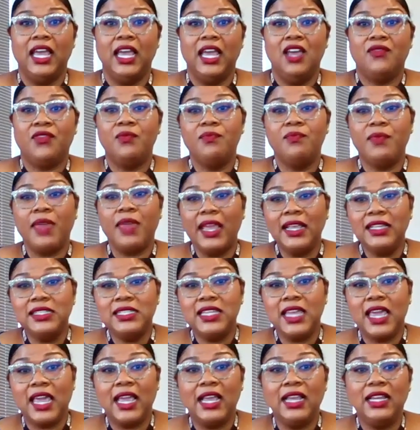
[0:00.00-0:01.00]
for
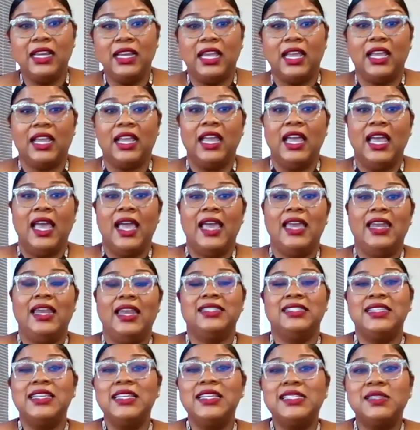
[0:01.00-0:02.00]
maintaining and
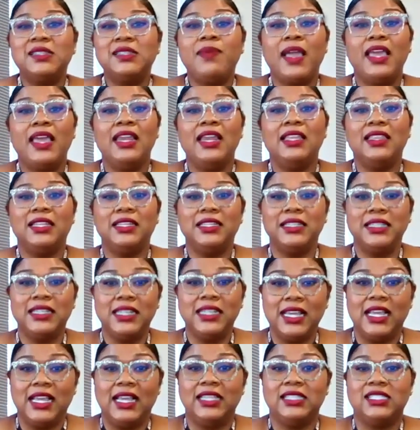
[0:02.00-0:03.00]
anticipating the
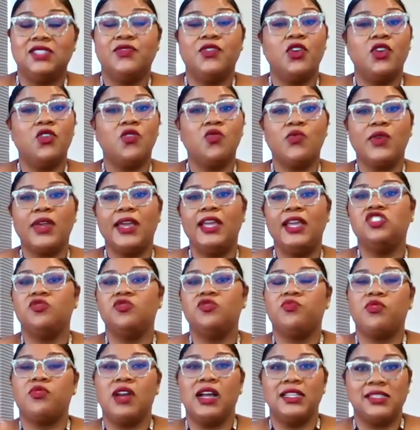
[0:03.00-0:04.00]
needs for a range of
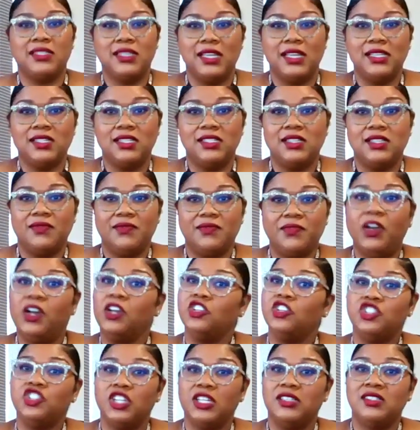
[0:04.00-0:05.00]
processes and
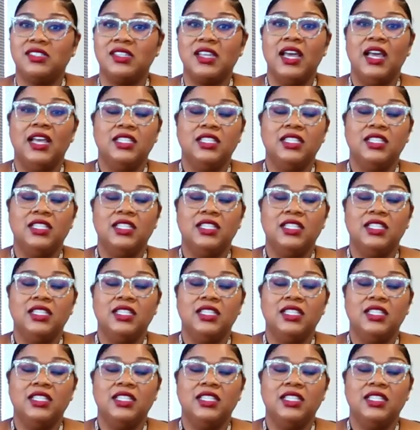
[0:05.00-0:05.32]
functions